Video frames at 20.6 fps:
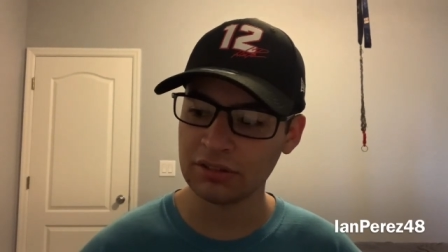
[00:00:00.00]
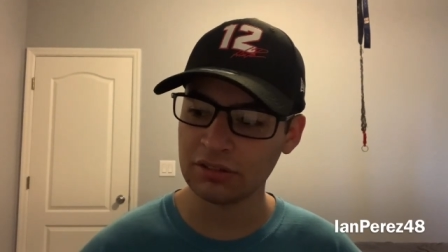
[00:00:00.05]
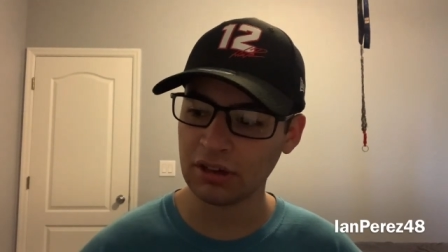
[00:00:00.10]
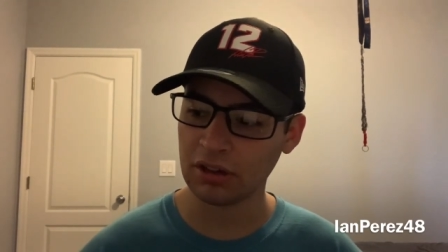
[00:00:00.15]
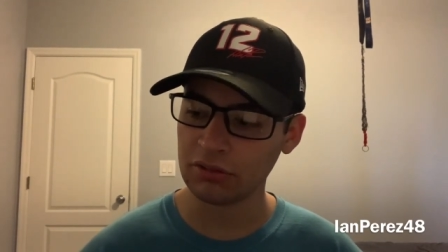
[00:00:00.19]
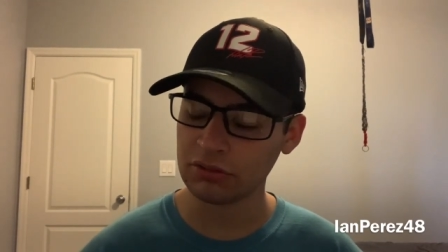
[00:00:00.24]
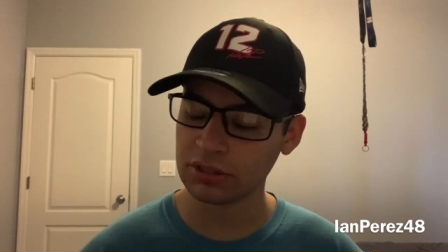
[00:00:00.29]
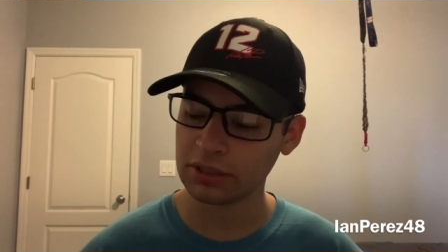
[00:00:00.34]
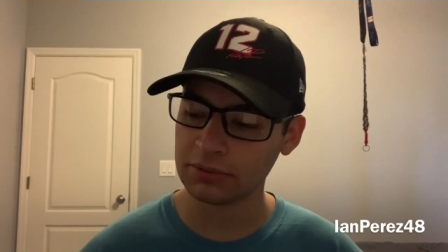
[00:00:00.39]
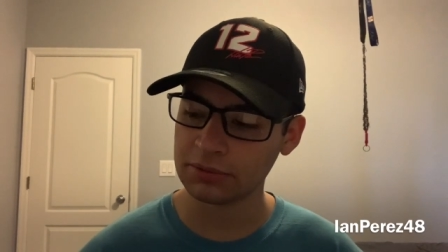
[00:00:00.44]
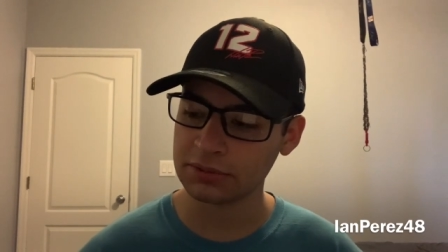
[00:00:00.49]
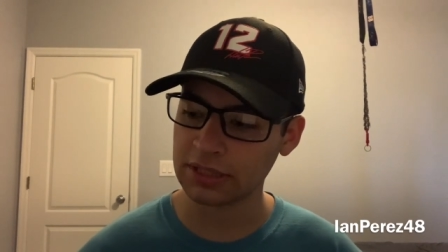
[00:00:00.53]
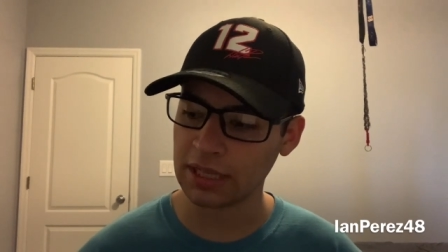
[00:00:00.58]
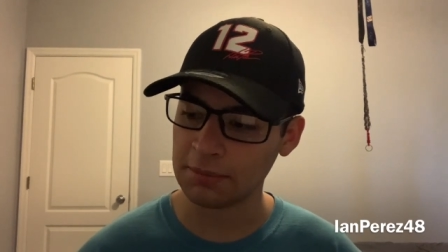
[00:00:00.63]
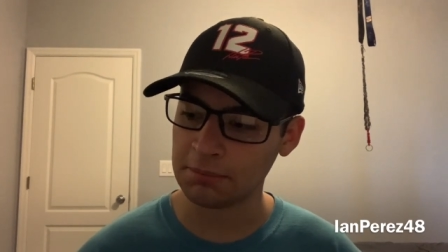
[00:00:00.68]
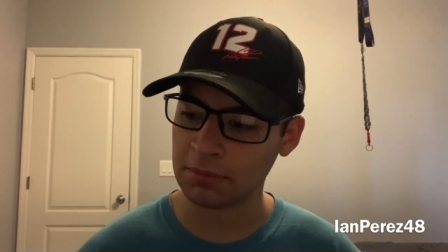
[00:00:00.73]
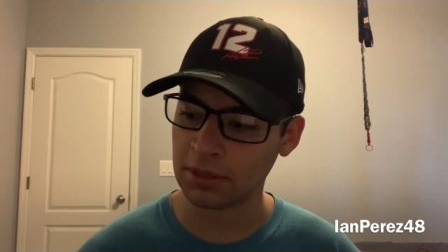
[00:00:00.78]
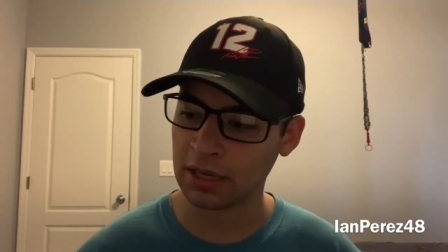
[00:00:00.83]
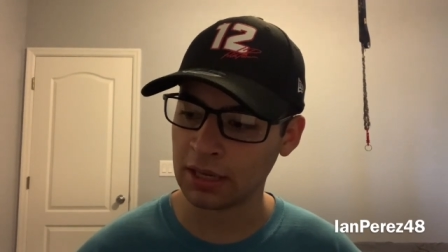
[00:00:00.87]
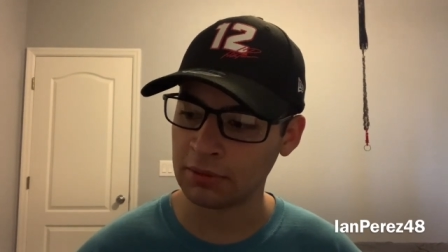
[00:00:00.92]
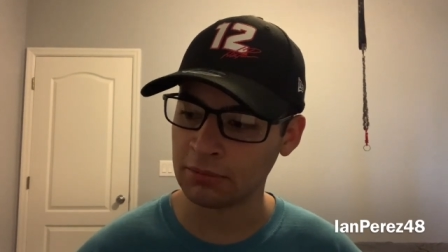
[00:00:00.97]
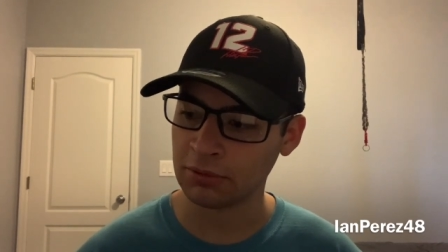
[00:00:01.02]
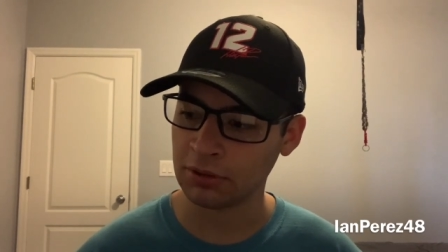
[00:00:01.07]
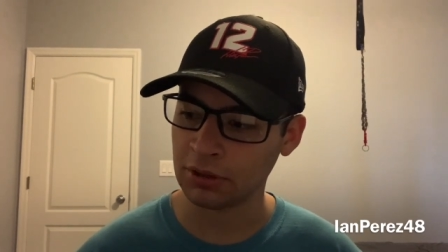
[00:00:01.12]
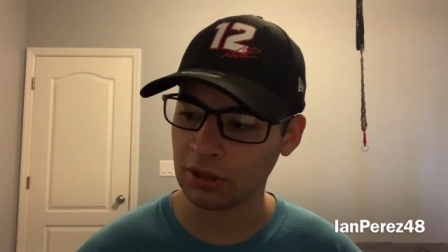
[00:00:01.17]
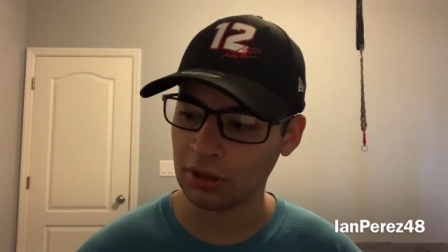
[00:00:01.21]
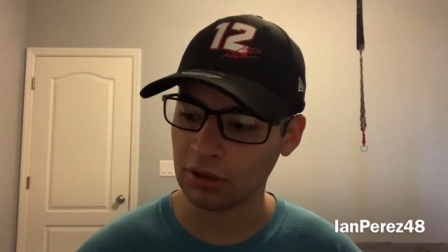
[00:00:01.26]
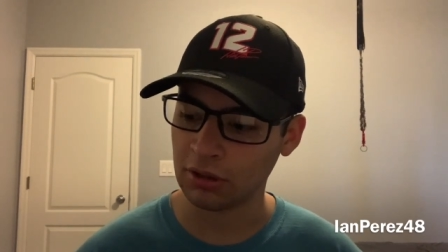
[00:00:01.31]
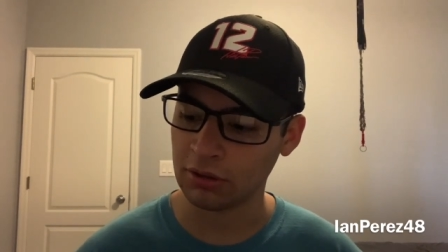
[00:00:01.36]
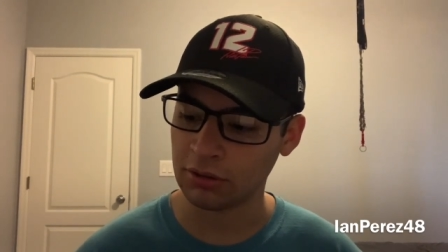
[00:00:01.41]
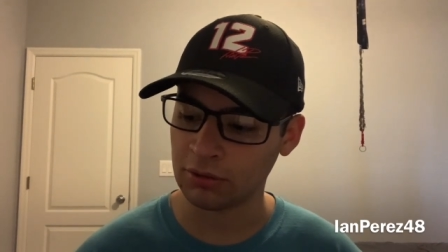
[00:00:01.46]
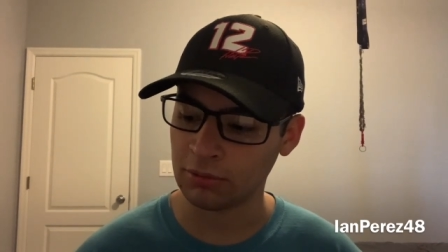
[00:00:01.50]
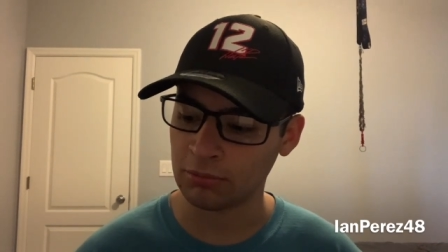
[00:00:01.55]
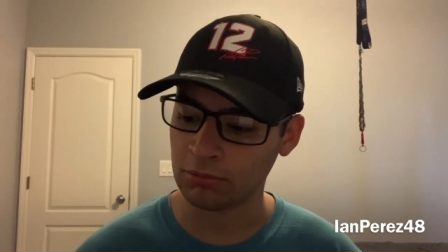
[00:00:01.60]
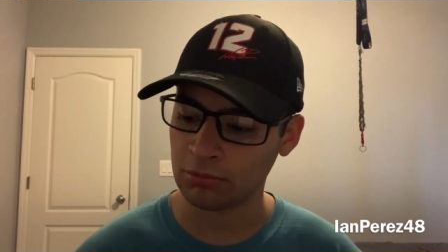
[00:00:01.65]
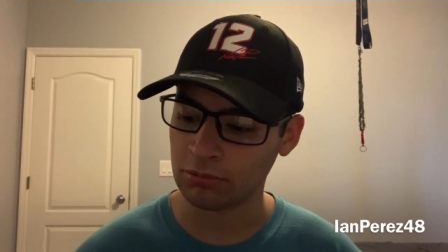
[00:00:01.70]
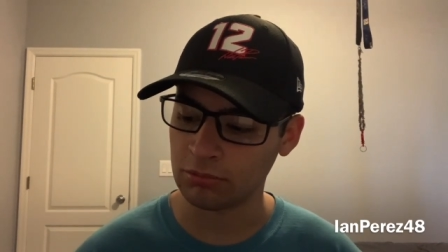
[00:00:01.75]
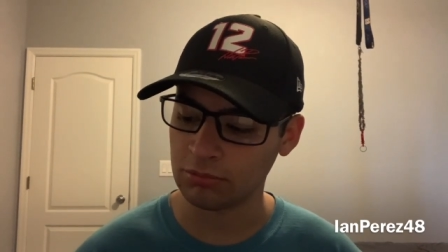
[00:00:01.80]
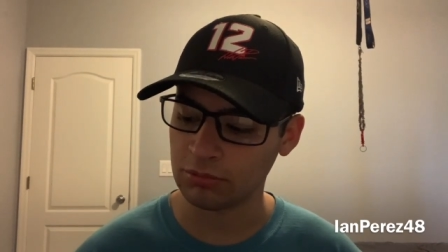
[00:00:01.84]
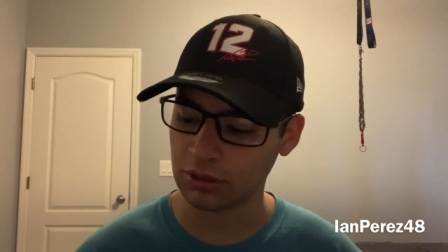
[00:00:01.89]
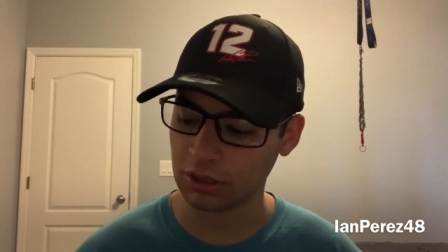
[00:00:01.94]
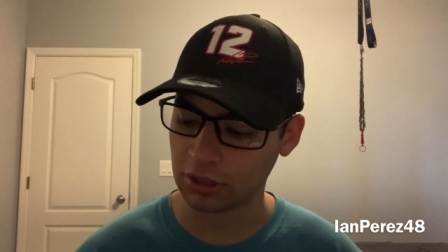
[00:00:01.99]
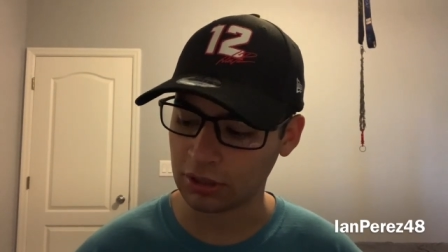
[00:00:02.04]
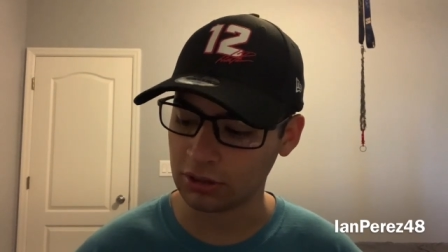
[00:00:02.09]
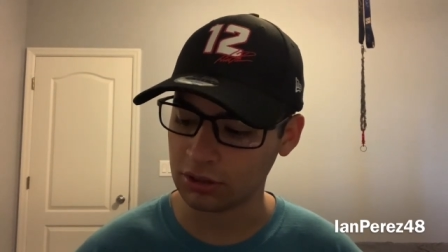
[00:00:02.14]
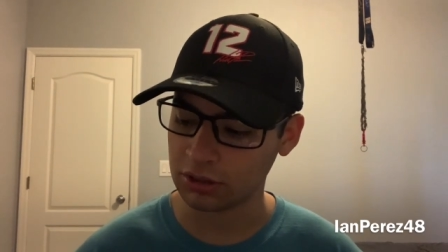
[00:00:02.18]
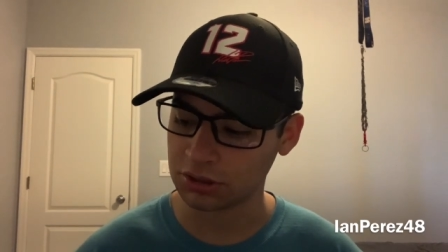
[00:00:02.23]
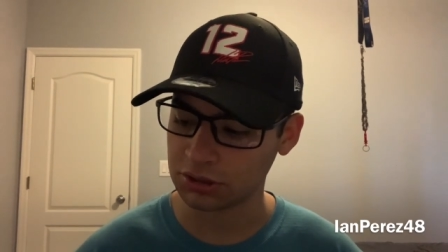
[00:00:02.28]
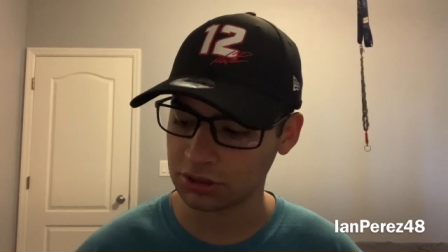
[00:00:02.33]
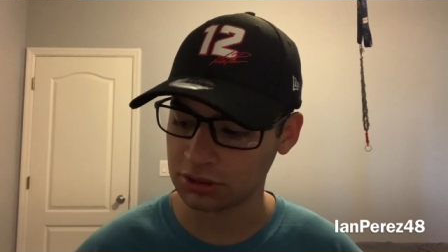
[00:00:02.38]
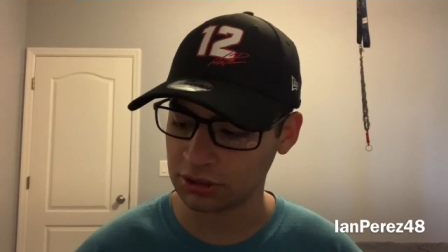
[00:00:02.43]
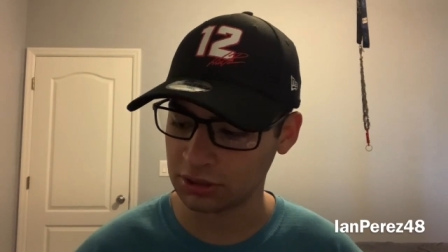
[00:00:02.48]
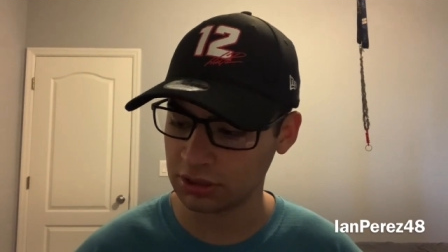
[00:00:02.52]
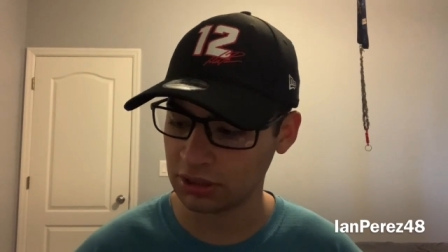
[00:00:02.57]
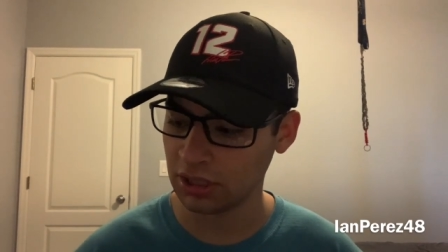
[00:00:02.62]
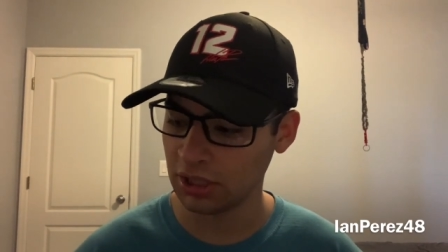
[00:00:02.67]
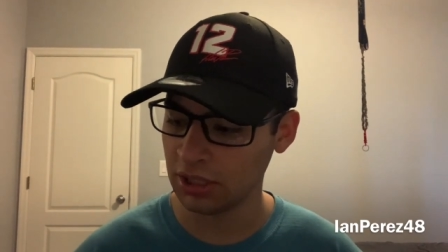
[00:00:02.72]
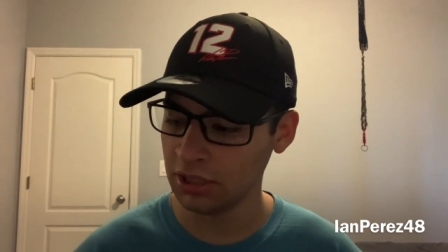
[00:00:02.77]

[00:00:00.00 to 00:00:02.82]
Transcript: I don't think it was that bad with the, the, with the cautions.